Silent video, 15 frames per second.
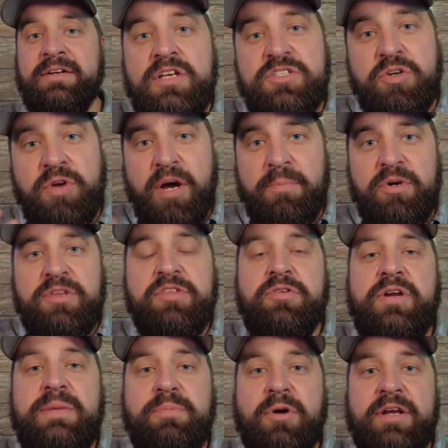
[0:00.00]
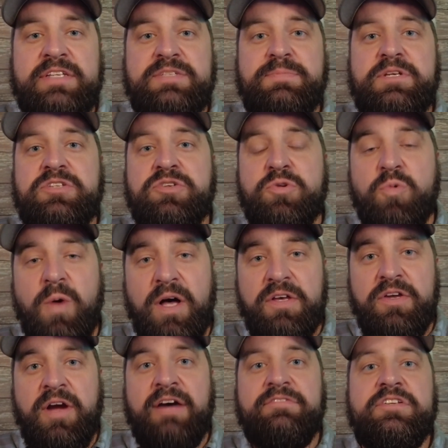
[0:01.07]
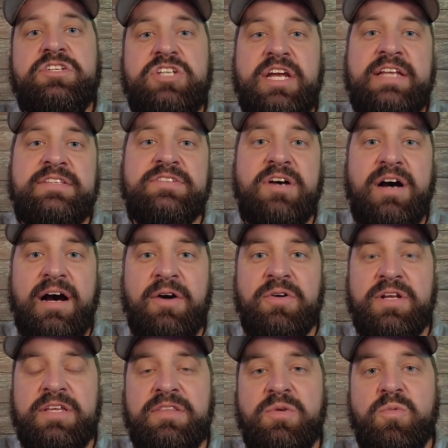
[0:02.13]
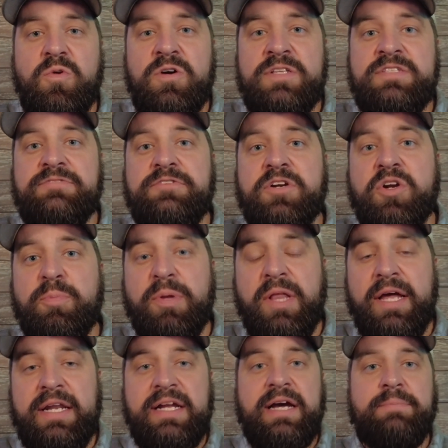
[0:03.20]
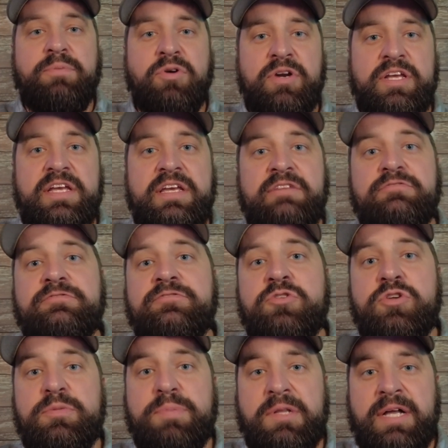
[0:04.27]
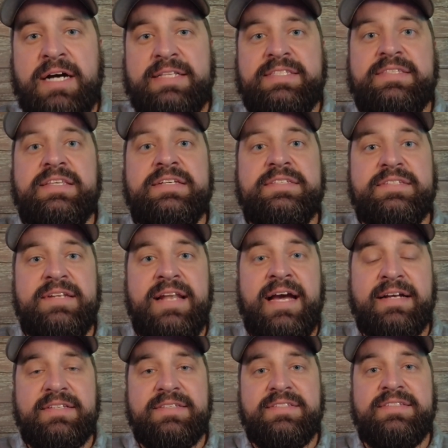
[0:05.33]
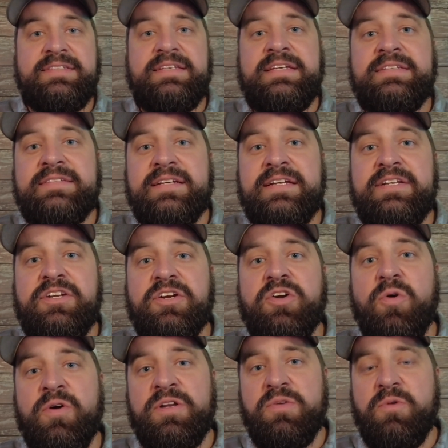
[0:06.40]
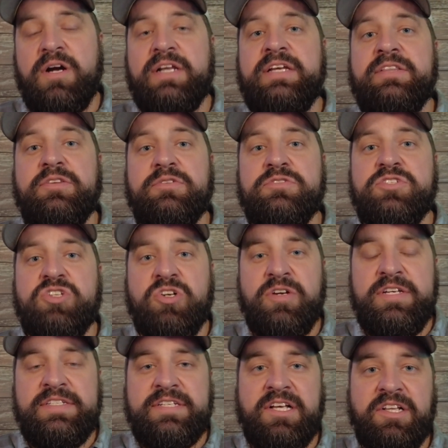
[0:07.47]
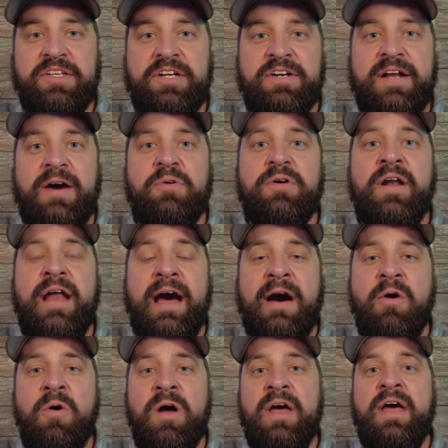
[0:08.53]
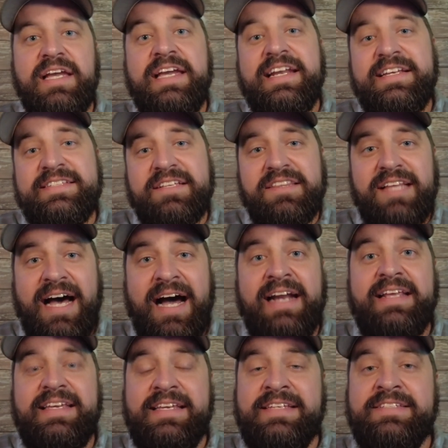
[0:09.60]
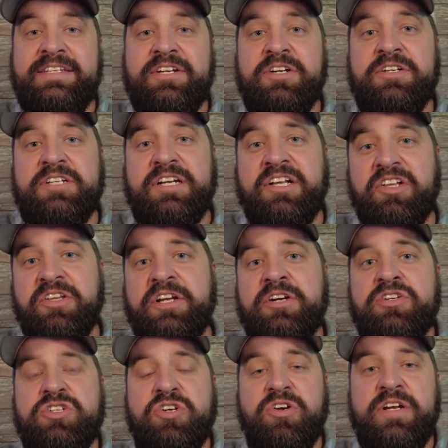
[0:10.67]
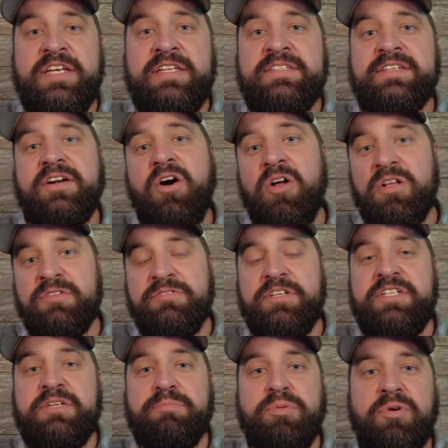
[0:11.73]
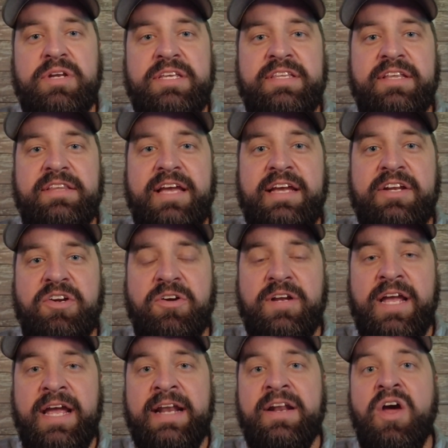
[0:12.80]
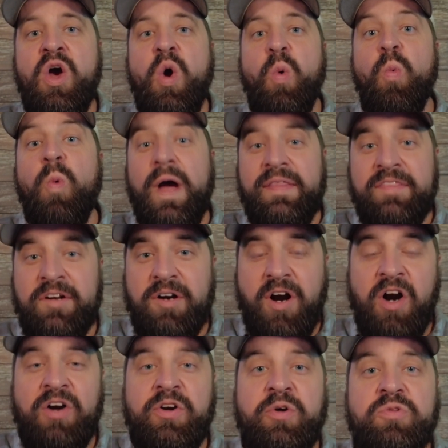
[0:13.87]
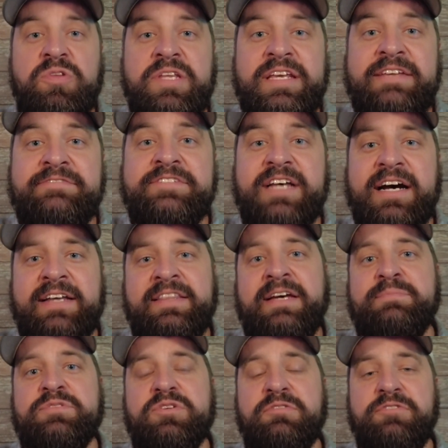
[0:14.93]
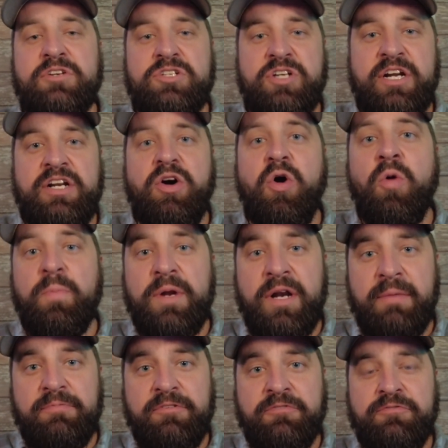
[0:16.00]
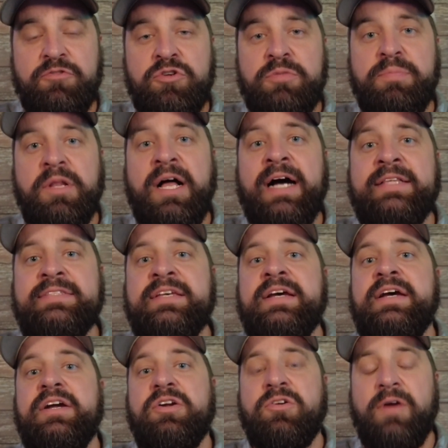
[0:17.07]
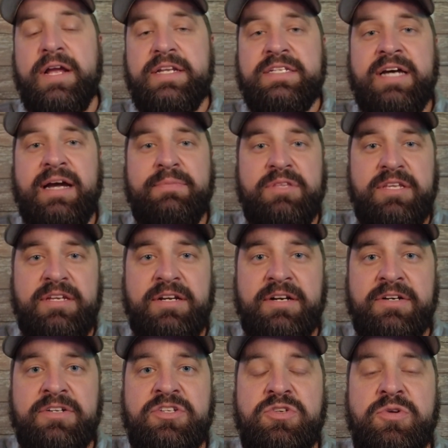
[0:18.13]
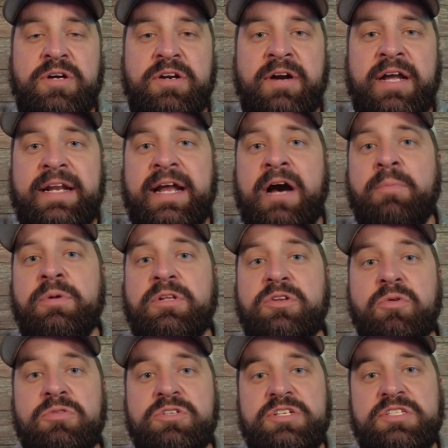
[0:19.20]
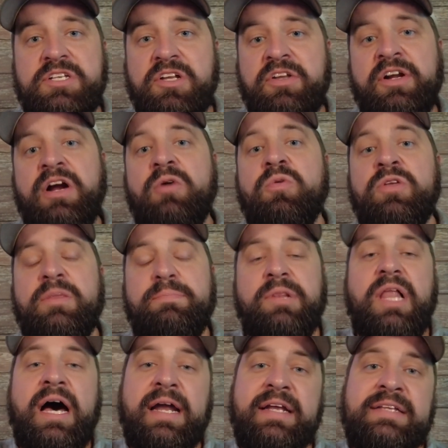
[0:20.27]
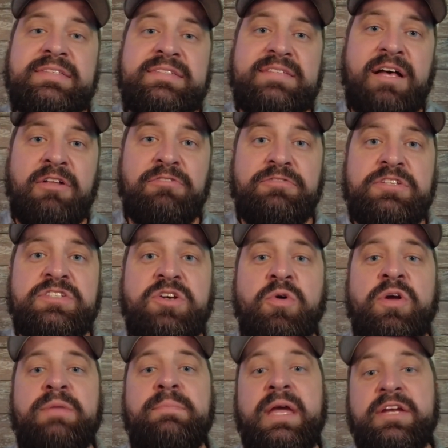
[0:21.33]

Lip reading: So number 3 brings me to, while you have the chainsaw out in the woods, if you're planning on putting in food plots this next season, you're going to want to get those trees cleared out now. It is a lot easier to clear trees and all of the debris that they create when there are no leaves on them. So if you're trying to open up for food plots, great time of the year to do it right now. But don't just clear out where the plot itself is going.